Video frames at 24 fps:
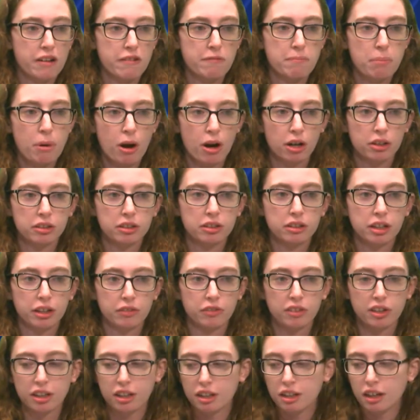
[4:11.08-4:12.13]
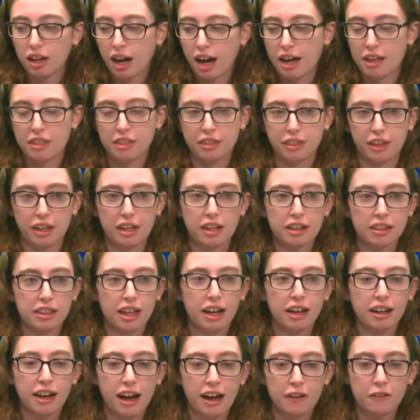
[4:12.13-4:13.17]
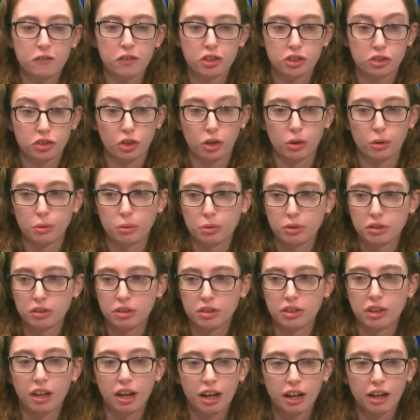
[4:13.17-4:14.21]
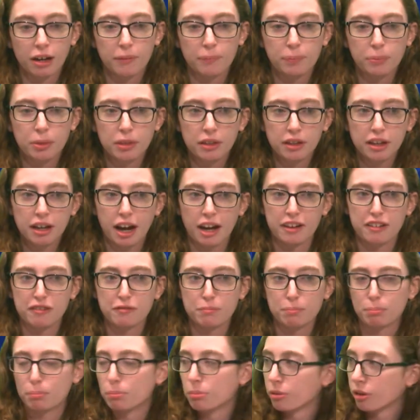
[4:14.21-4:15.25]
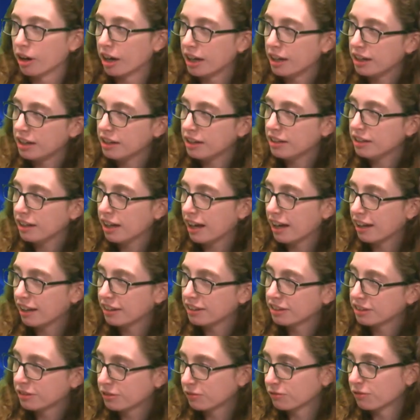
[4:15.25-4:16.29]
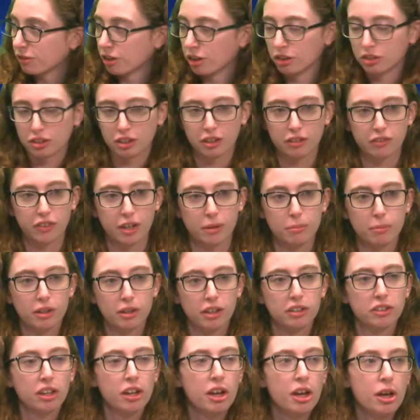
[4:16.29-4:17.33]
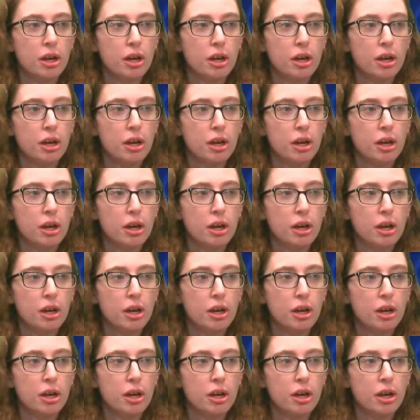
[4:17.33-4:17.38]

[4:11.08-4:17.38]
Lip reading: of positivity, I think that kind of shows the kind of Brady-esque version of him, because